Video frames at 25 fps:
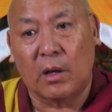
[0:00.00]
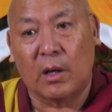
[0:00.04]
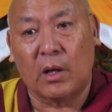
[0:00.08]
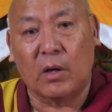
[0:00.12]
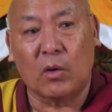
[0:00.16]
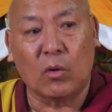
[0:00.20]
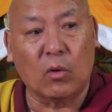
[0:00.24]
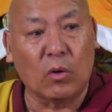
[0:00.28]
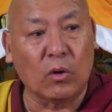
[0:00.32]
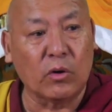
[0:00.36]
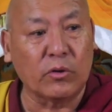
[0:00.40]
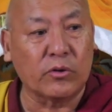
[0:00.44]

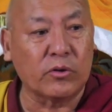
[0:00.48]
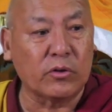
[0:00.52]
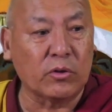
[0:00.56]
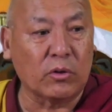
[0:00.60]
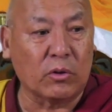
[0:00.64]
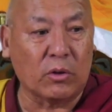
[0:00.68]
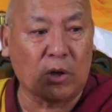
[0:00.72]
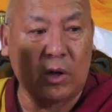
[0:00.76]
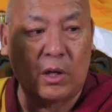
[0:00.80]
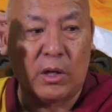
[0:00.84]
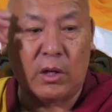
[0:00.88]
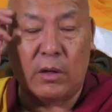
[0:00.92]
And
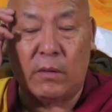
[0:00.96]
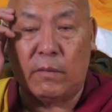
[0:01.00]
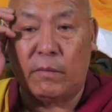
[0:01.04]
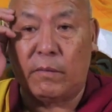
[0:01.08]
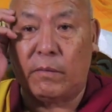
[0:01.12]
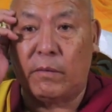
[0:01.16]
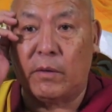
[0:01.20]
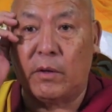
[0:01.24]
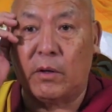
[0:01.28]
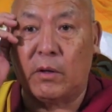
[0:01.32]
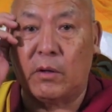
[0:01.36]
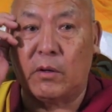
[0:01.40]
also I
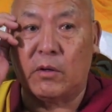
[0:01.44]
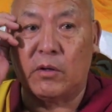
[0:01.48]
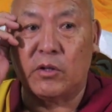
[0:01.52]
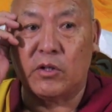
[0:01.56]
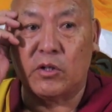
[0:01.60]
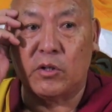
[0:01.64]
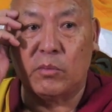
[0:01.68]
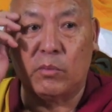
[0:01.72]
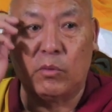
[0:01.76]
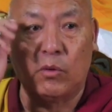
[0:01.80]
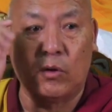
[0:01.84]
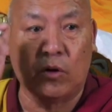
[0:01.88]
have uh,
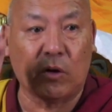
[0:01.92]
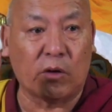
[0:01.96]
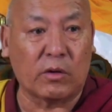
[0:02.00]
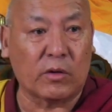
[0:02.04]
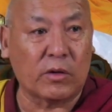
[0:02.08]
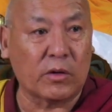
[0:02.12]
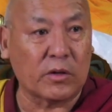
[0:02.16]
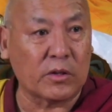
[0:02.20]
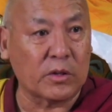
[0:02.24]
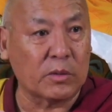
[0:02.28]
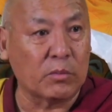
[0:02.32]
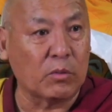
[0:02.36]

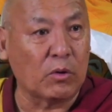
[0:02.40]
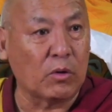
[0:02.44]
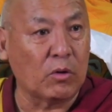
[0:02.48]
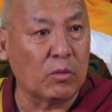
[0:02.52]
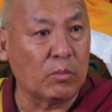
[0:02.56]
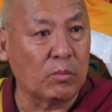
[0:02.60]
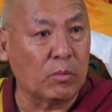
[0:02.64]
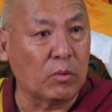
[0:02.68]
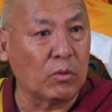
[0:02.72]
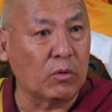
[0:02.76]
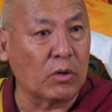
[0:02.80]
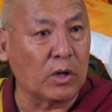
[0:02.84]
distributed a
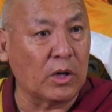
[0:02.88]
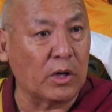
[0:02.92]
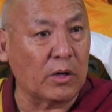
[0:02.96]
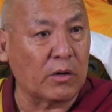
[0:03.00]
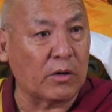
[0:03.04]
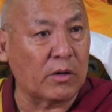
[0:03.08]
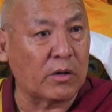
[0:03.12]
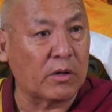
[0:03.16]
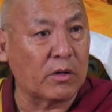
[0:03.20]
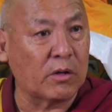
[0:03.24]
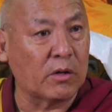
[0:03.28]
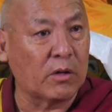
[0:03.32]
small
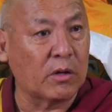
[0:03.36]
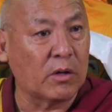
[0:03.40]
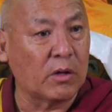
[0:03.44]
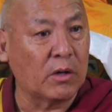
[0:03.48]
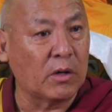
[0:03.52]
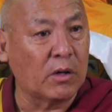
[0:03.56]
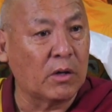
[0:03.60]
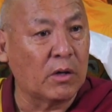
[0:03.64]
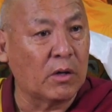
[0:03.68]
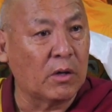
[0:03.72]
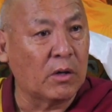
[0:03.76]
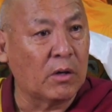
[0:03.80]
booklet,
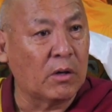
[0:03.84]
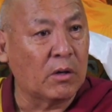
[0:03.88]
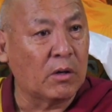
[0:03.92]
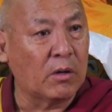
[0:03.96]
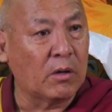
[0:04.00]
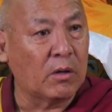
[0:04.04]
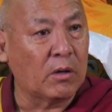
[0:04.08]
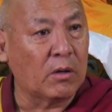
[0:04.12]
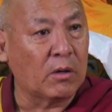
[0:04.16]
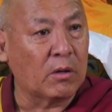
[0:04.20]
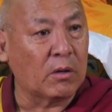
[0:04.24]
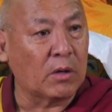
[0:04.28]

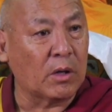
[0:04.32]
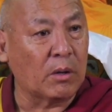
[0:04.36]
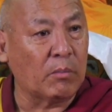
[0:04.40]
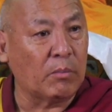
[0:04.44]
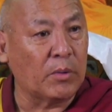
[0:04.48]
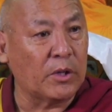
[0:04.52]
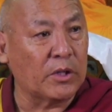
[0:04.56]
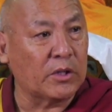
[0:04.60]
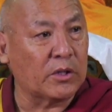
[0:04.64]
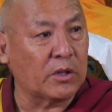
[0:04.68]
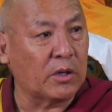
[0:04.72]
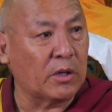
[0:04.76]

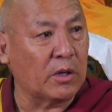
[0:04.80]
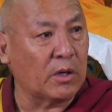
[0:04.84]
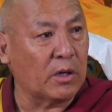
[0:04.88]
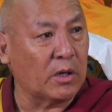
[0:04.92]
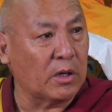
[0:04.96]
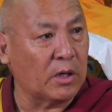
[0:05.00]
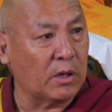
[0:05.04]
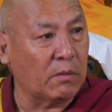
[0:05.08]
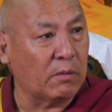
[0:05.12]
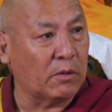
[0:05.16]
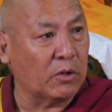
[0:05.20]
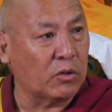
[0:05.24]
Compassion in
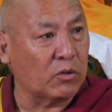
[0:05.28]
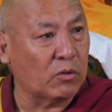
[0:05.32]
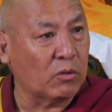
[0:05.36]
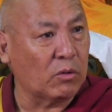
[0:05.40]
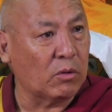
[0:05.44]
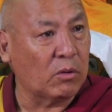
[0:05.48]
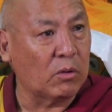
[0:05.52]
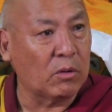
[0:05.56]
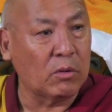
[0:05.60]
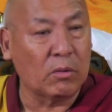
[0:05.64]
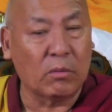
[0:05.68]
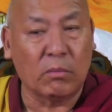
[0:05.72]

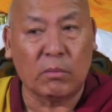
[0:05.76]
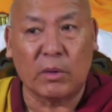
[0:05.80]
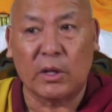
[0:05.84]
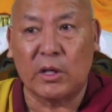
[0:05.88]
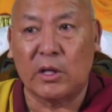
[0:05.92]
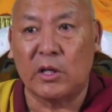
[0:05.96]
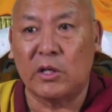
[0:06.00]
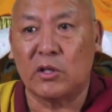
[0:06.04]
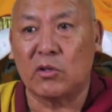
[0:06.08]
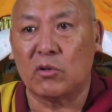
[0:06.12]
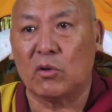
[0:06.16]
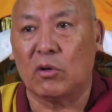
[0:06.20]
Individual by
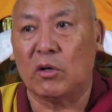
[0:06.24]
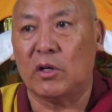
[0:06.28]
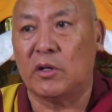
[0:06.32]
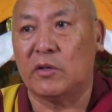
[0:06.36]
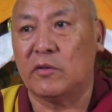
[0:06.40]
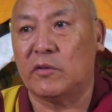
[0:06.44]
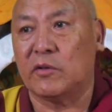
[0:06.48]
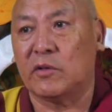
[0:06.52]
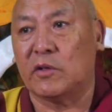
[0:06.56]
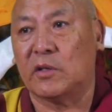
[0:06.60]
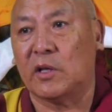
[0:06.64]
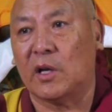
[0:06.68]
His
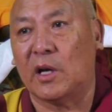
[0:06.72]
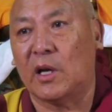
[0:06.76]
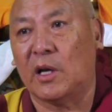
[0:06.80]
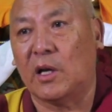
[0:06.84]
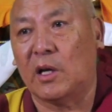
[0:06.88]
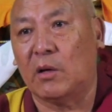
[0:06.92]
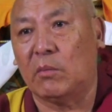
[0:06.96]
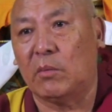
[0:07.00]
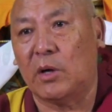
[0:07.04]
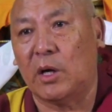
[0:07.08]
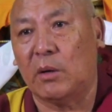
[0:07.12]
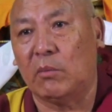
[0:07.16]
Holiness the Dalai
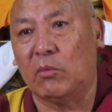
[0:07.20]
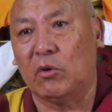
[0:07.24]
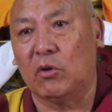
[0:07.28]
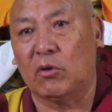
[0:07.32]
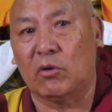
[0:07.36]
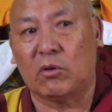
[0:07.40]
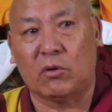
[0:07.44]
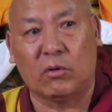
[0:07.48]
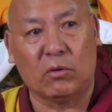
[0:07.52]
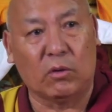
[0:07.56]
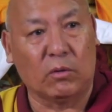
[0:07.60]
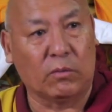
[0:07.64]
Lama. I'm
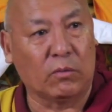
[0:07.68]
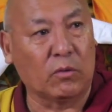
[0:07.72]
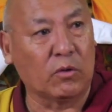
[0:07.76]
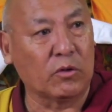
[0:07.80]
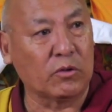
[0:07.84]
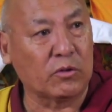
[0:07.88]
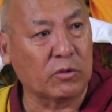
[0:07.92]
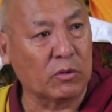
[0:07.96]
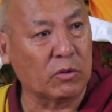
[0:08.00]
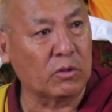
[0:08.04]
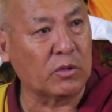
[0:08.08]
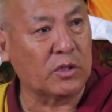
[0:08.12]
not, of
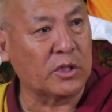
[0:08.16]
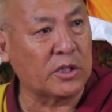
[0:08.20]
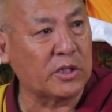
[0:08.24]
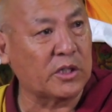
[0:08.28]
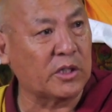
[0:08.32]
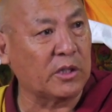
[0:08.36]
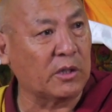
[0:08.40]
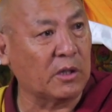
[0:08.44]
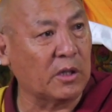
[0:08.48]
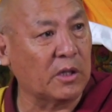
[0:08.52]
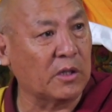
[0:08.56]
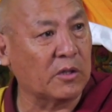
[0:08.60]
course, not
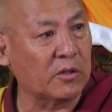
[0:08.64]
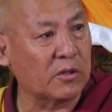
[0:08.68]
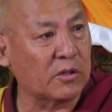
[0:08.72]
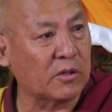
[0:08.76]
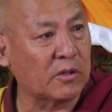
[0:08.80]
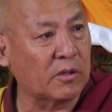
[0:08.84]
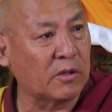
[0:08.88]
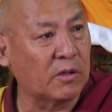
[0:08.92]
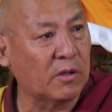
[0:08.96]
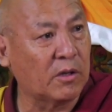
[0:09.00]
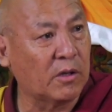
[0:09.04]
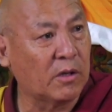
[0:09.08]
teaching
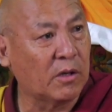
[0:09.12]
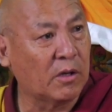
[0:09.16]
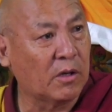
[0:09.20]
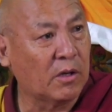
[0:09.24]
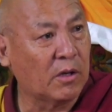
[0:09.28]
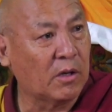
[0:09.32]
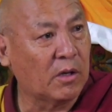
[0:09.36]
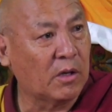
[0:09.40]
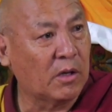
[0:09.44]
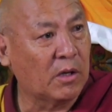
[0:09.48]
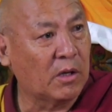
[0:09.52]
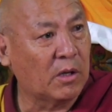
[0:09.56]
this,
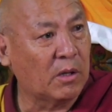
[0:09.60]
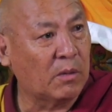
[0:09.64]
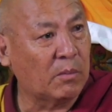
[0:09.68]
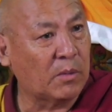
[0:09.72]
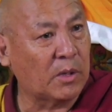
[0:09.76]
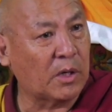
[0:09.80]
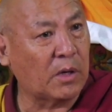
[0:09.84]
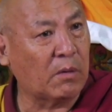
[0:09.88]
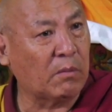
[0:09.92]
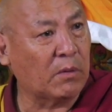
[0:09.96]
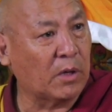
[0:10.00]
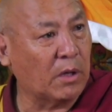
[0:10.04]

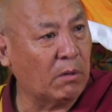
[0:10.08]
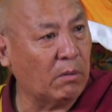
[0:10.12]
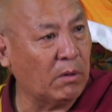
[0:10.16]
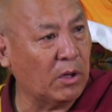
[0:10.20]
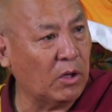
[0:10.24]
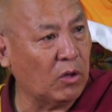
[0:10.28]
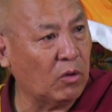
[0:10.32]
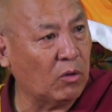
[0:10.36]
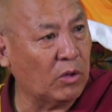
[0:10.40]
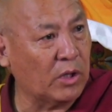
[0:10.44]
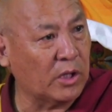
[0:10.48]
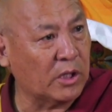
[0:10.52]
but I'm
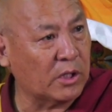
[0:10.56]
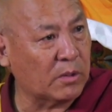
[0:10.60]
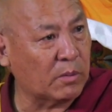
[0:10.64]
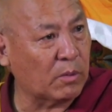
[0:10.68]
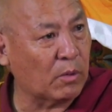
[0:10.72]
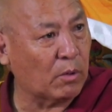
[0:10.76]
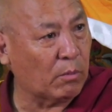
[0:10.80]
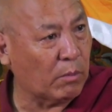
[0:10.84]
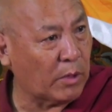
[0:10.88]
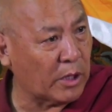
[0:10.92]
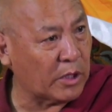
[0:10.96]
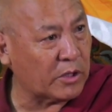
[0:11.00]
giving you this
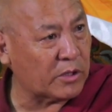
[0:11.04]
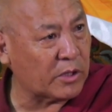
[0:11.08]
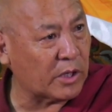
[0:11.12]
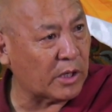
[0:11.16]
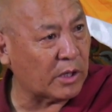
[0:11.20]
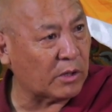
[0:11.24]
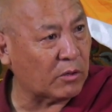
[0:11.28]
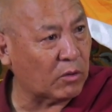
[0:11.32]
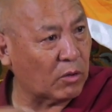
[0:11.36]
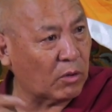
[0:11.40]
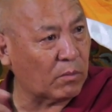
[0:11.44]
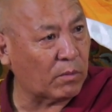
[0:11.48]
from my
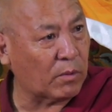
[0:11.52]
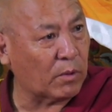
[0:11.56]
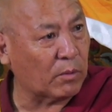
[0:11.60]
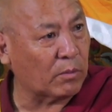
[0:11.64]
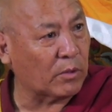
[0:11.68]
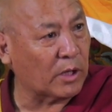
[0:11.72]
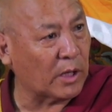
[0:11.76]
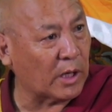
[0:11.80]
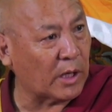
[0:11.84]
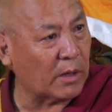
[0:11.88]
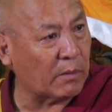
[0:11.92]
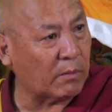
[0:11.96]
side, not
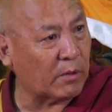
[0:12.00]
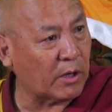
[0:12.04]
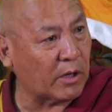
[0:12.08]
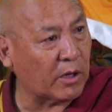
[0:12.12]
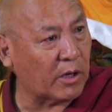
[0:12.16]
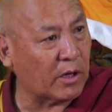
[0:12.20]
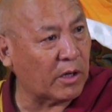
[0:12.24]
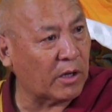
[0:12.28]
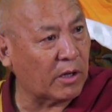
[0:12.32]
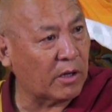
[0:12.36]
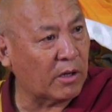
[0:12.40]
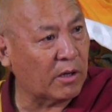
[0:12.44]
from the
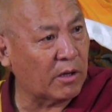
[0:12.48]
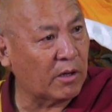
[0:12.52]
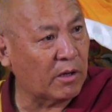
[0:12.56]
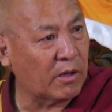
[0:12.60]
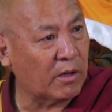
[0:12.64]
library,